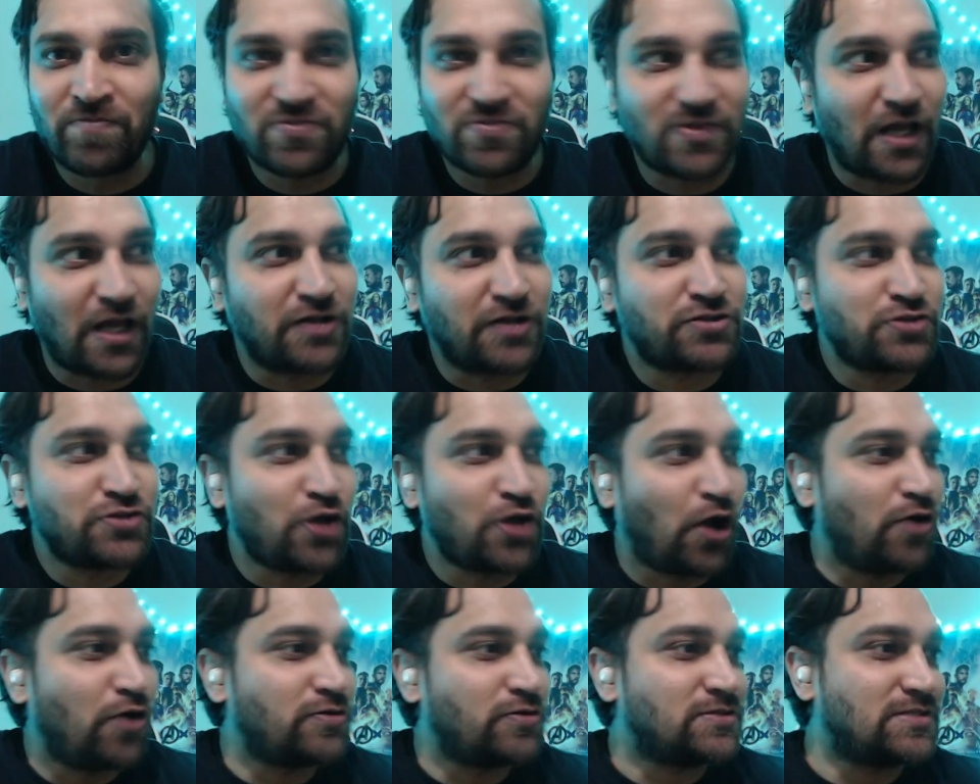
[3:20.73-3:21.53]
There's
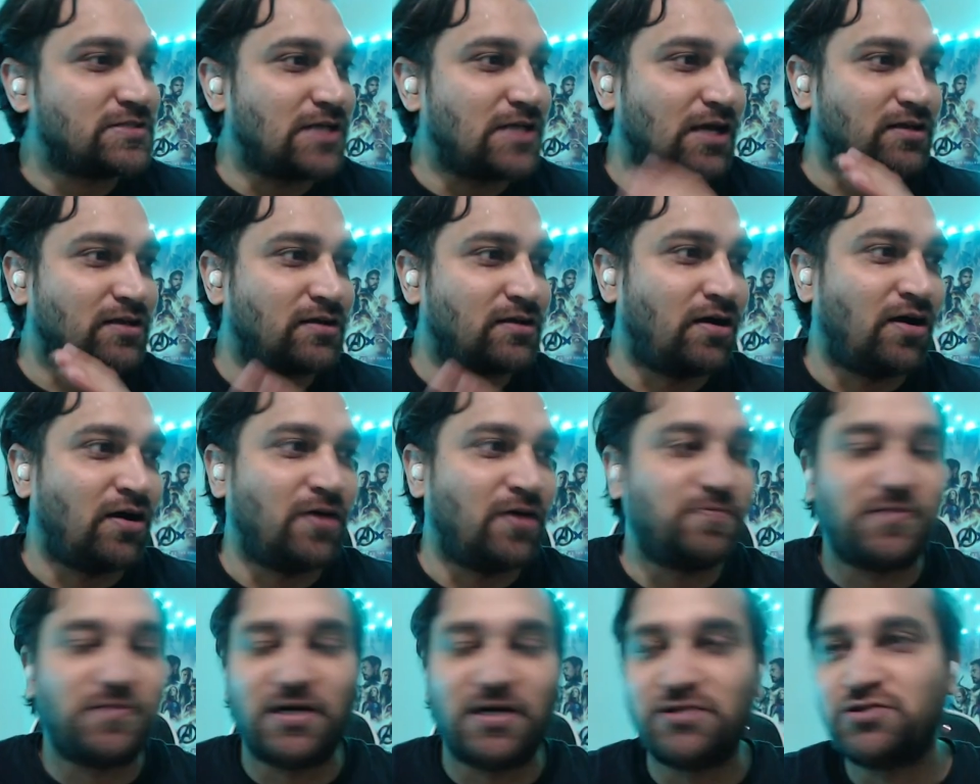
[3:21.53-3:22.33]
no
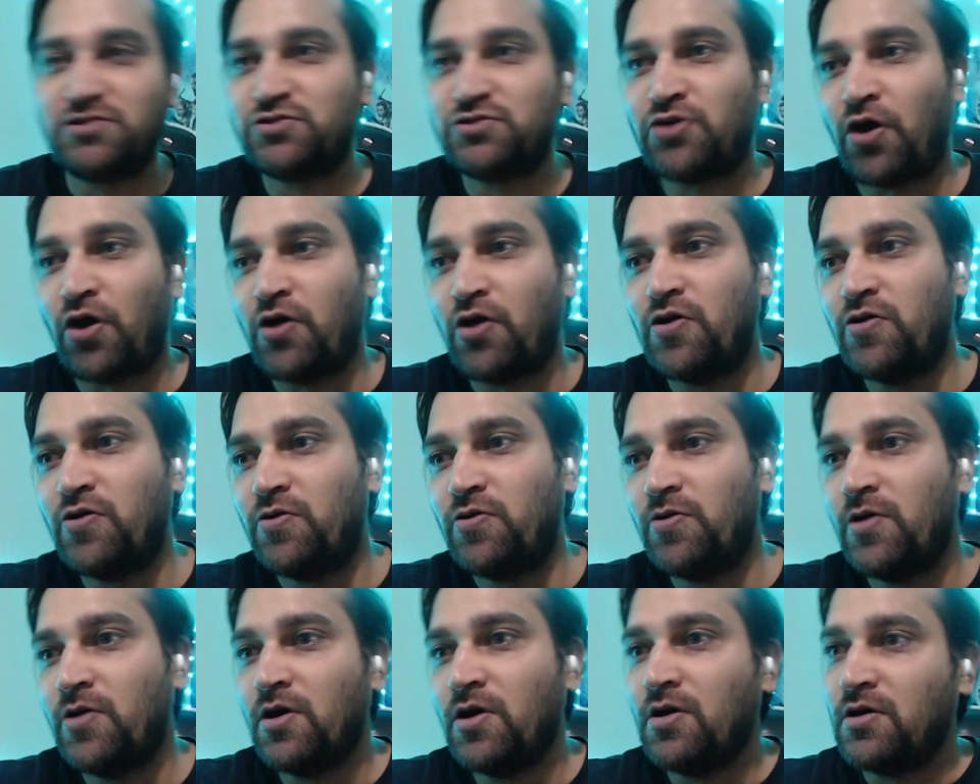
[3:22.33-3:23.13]
setup, there's
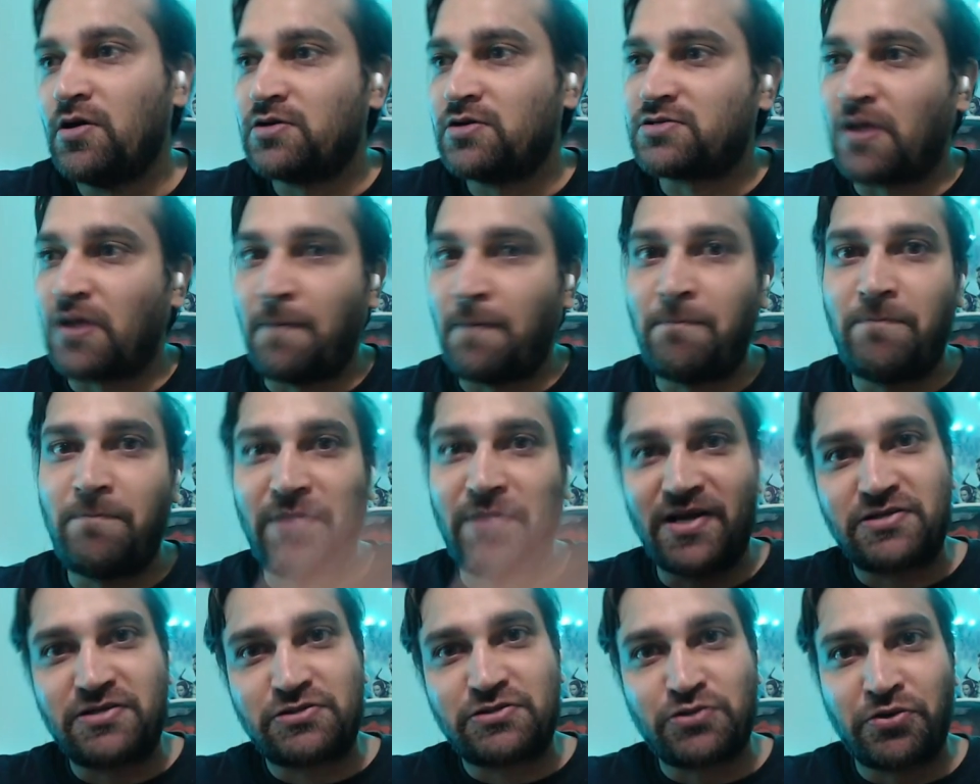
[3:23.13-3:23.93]
no some
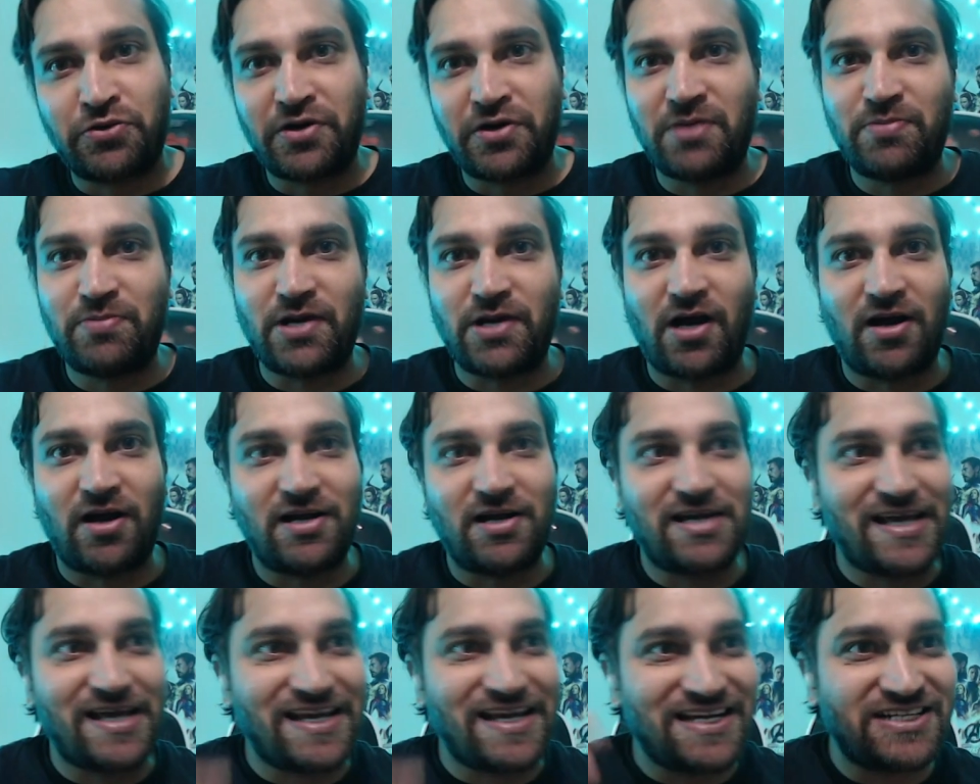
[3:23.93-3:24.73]
big story
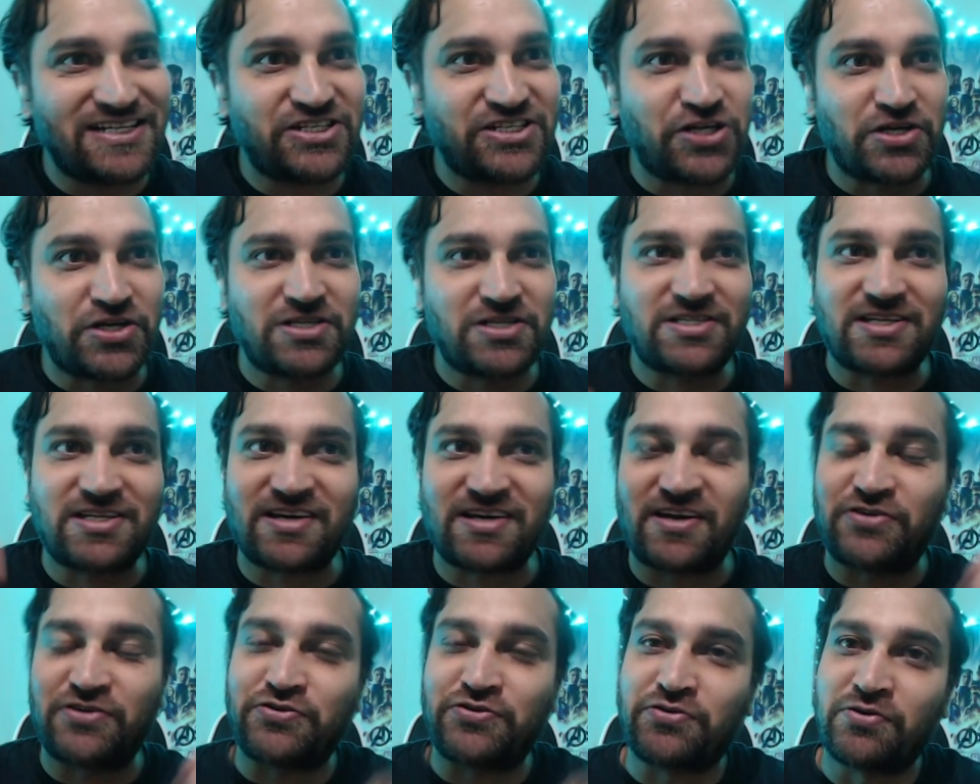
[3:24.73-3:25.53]
behind it. It's just
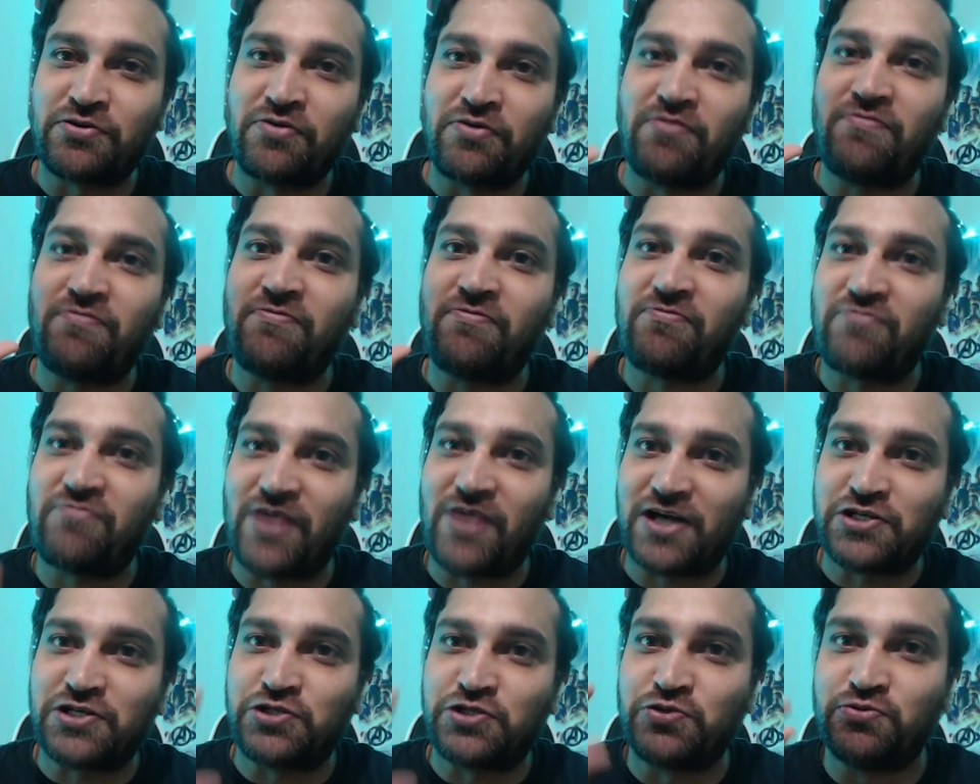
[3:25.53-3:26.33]
a true
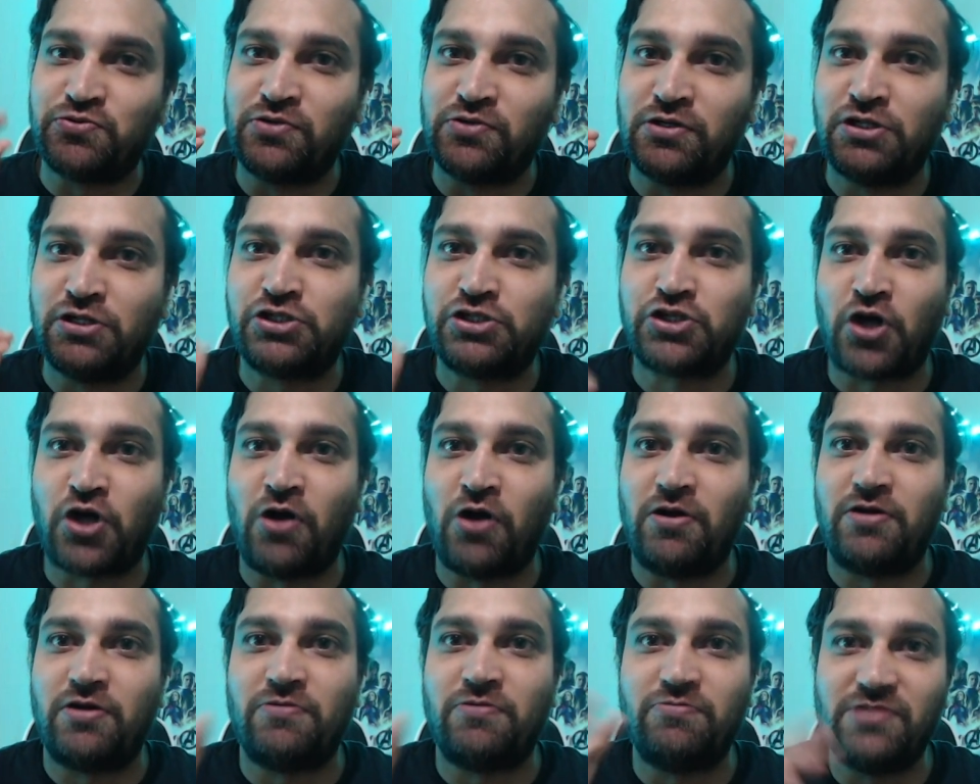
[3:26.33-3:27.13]
factual
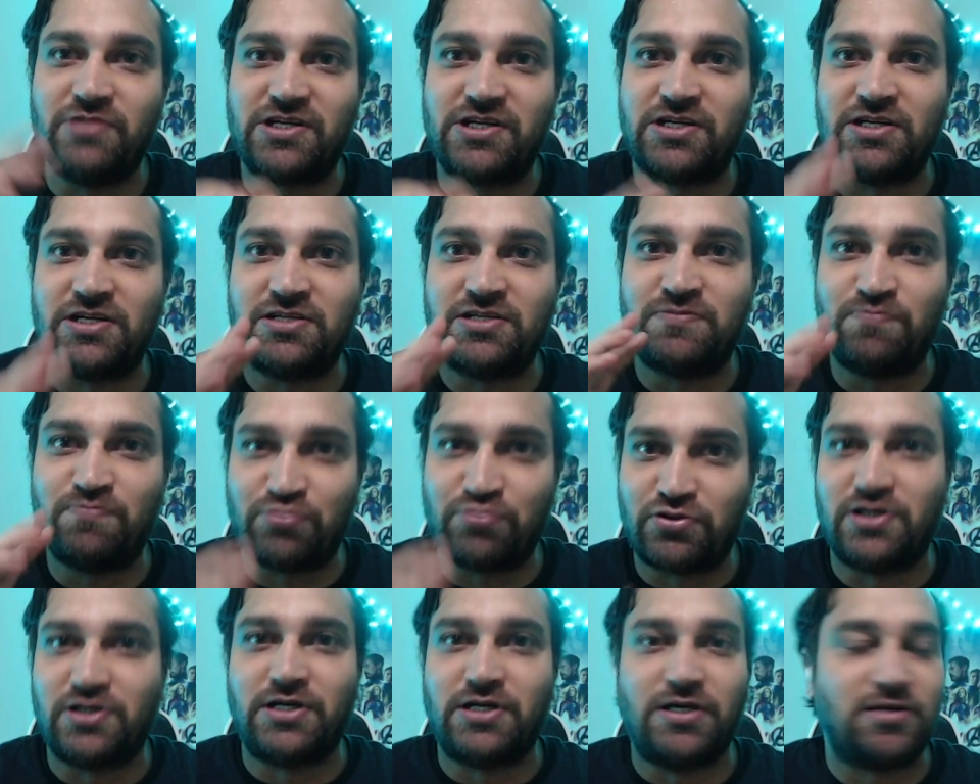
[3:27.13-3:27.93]
joke, which is
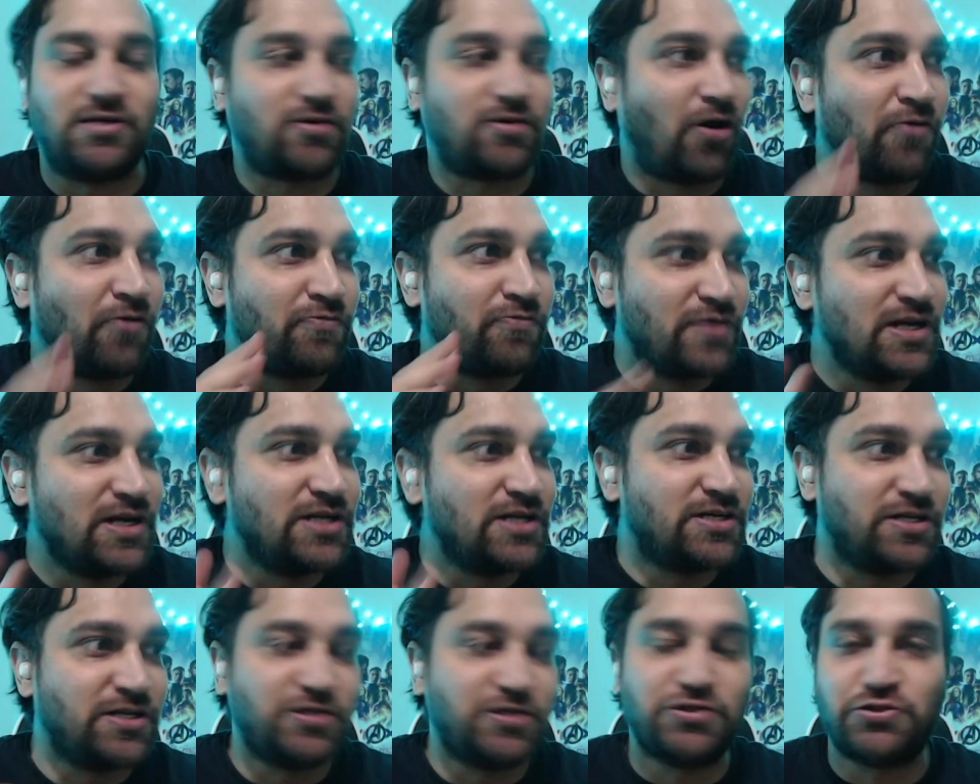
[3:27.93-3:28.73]
brilliant. I really
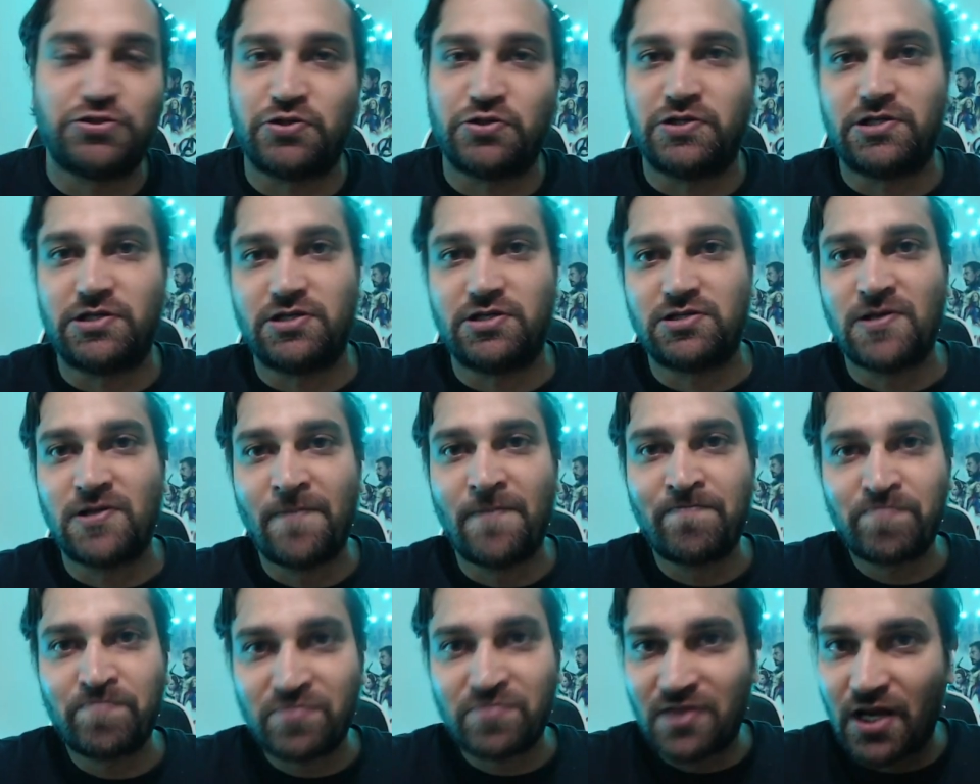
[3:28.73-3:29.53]
did enjoy this,
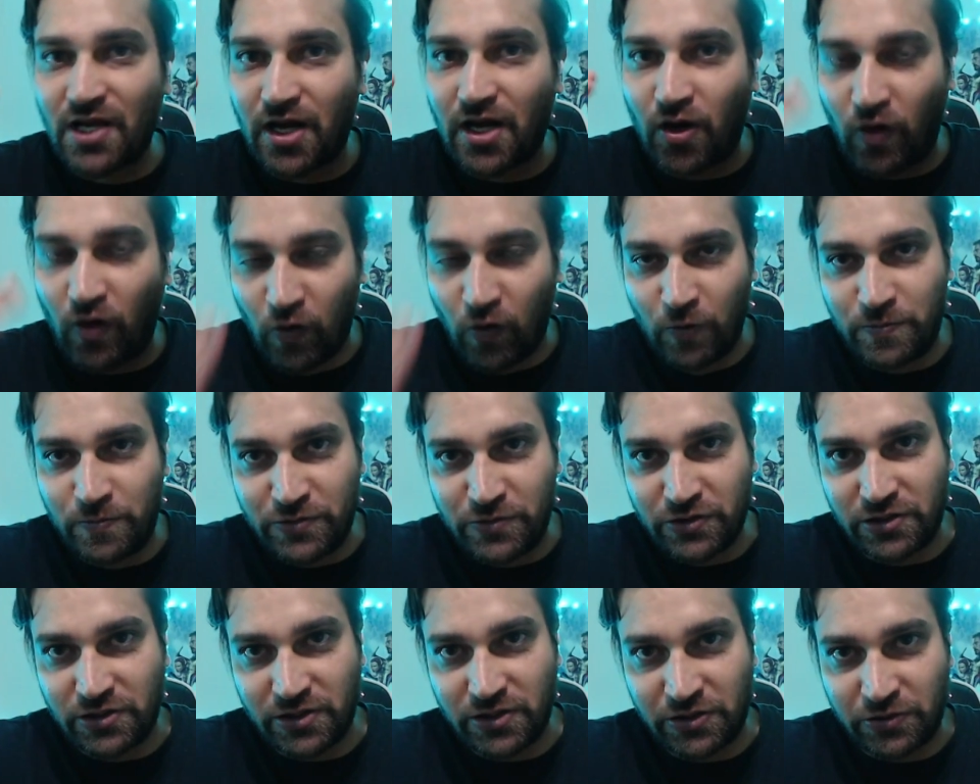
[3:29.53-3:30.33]
and I hope
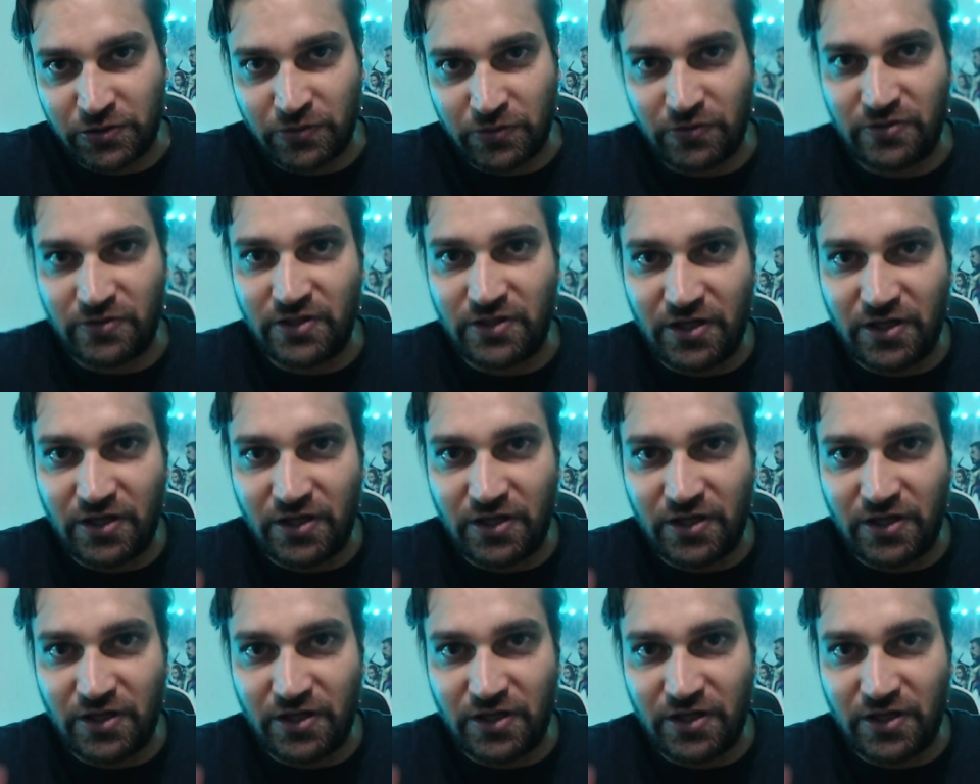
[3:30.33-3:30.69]
you did too.